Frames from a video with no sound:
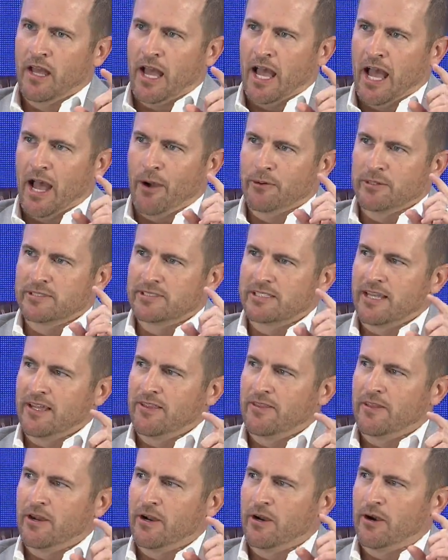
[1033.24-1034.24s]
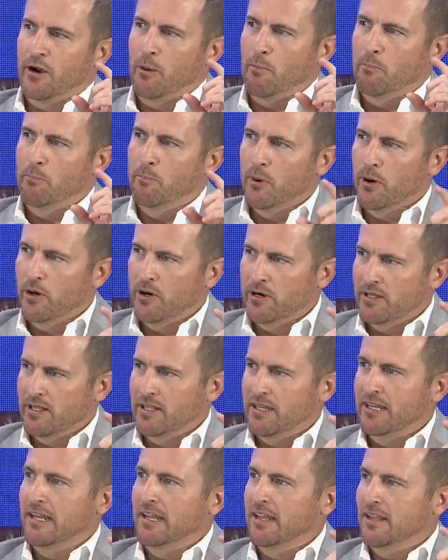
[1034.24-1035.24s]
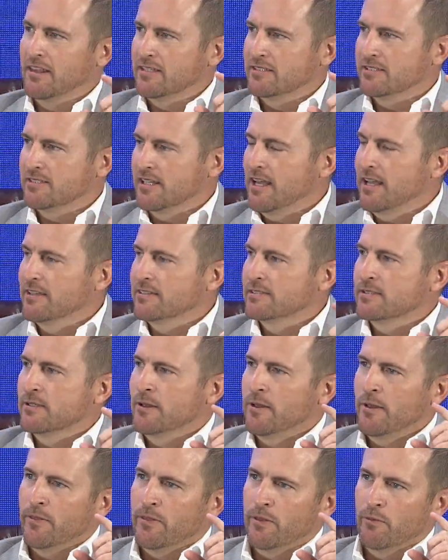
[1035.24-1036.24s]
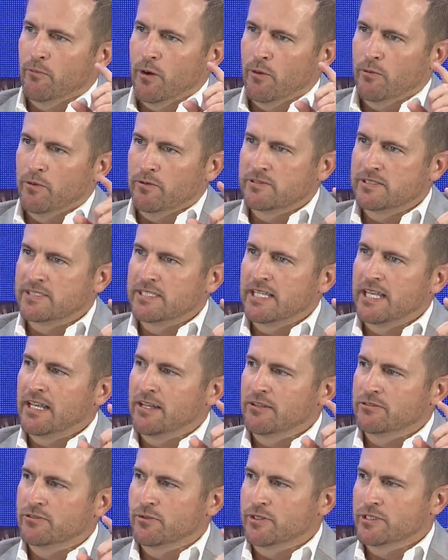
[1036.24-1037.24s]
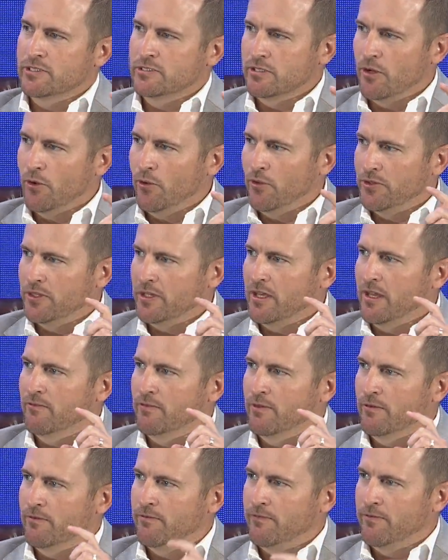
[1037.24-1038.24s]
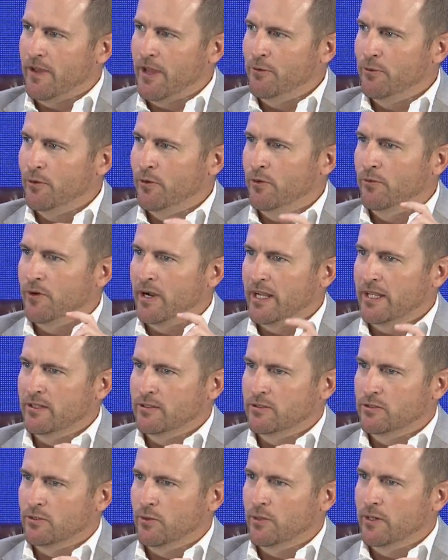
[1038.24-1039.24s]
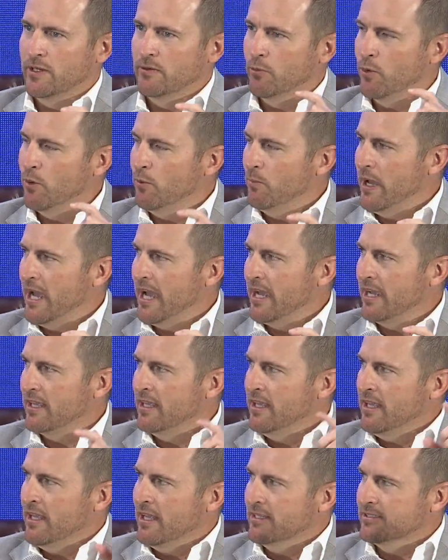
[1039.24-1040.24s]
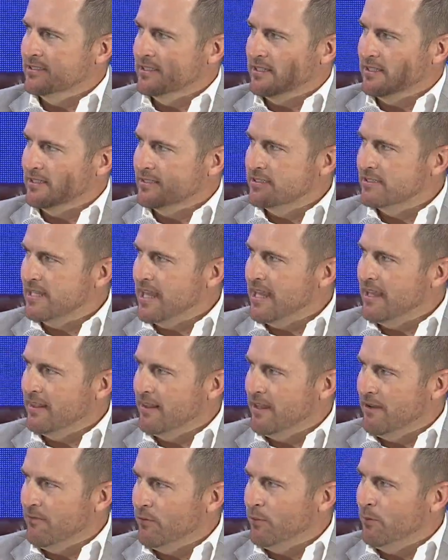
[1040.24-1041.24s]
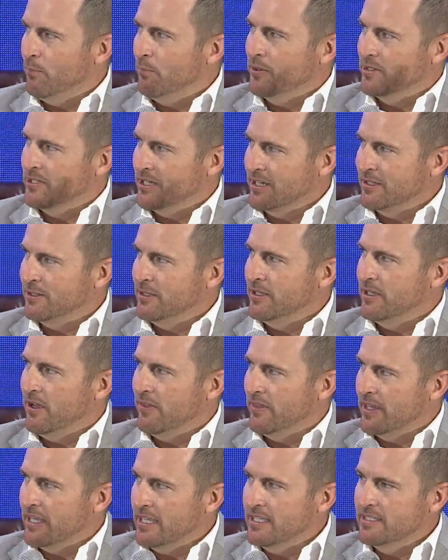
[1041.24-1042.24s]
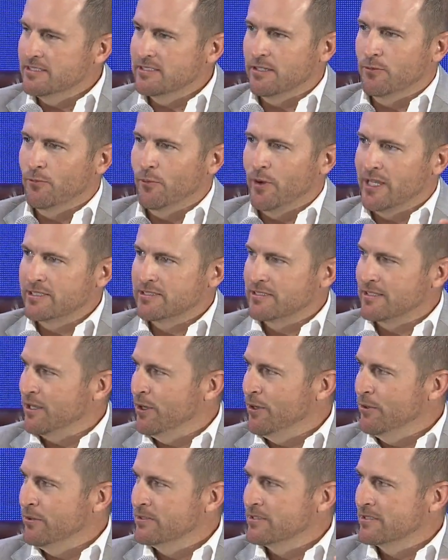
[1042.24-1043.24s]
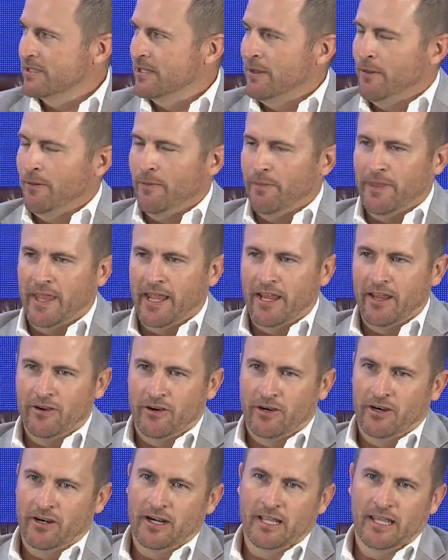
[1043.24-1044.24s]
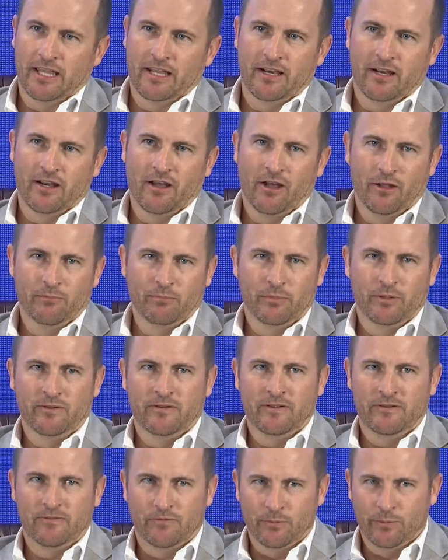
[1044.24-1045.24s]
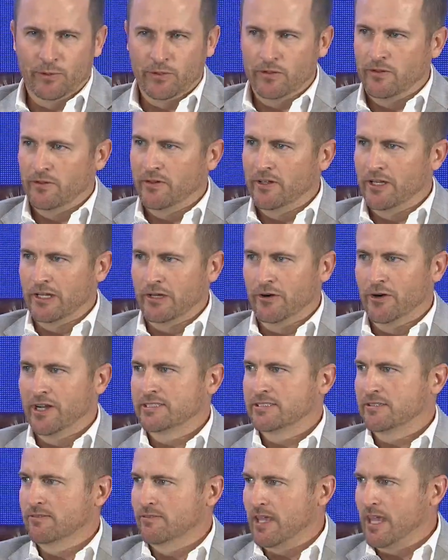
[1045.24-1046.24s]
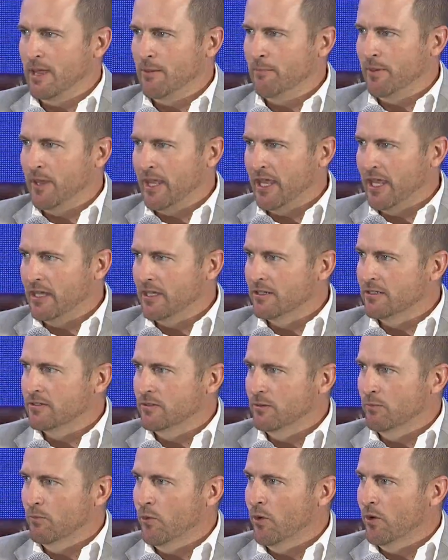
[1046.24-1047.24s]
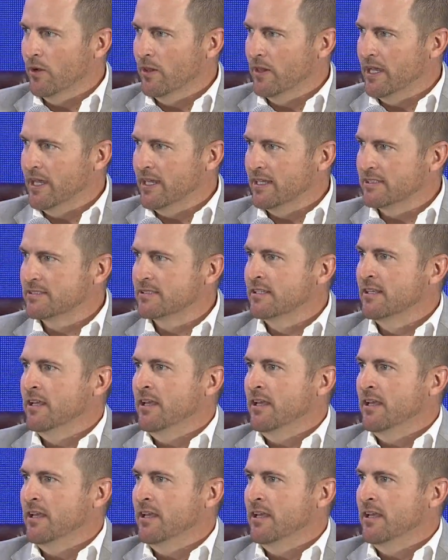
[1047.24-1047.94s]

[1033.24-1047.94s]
I would say they're a burden in the sense that what we've seen as a result of the federal regulatory rollback is at the state level, particularly on the east and west coast, they are in an unbelievable aggressive campaign to more or less